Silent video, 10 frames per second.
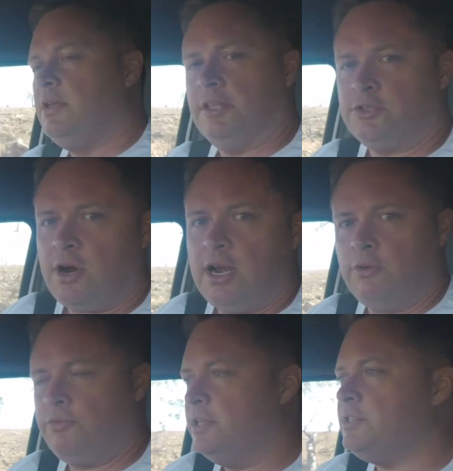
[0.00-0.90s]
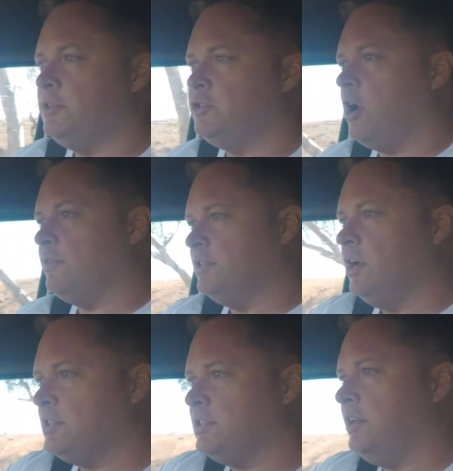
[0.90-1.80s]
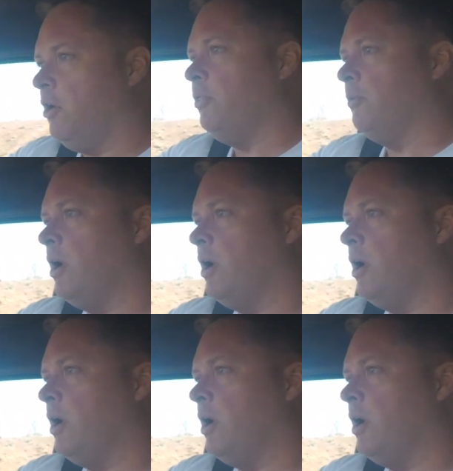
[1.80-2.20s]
The trade-off is it drives nicely on the